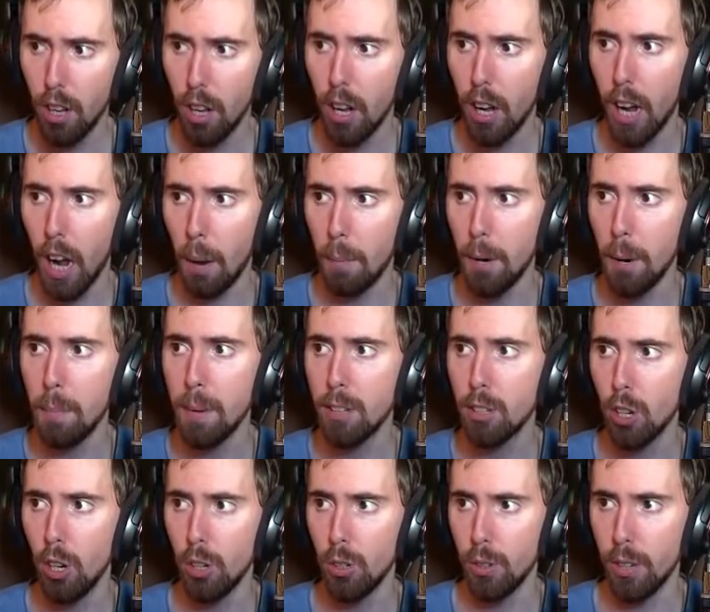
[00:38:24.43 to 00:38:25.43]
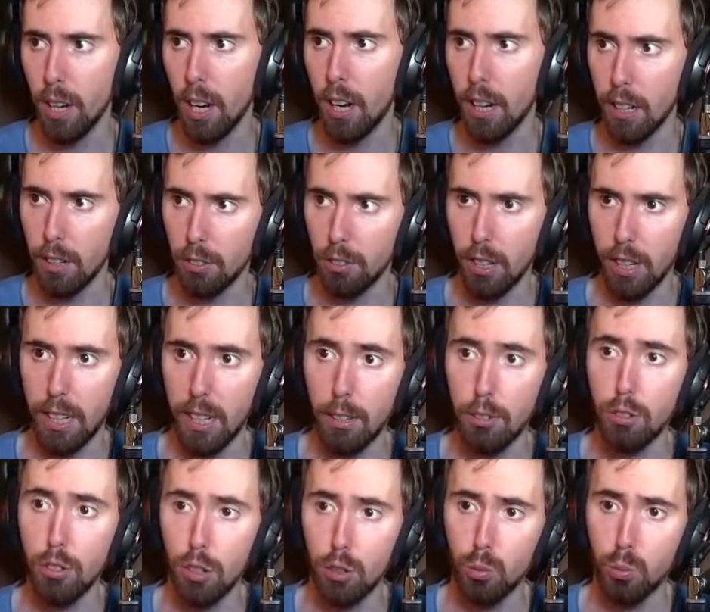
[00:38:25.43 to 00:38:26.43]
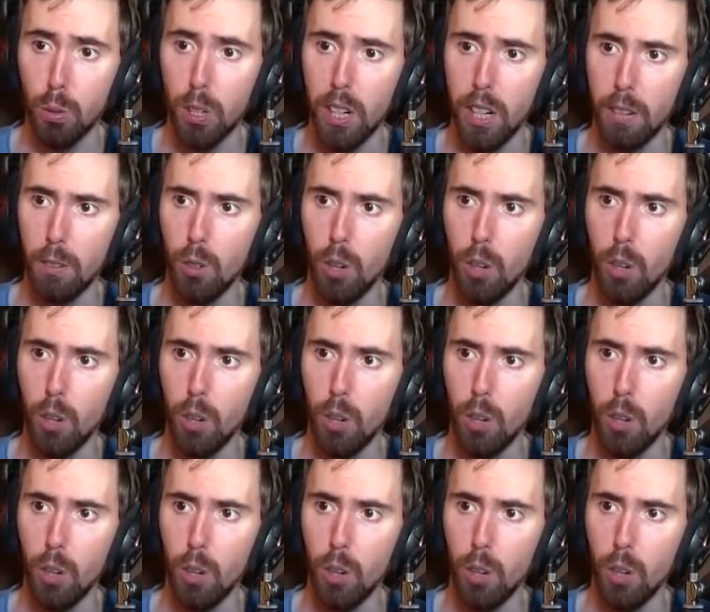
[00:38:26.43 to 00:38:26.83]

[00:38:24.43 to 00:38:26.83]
I'm going to be totally honest. Like, this looks really,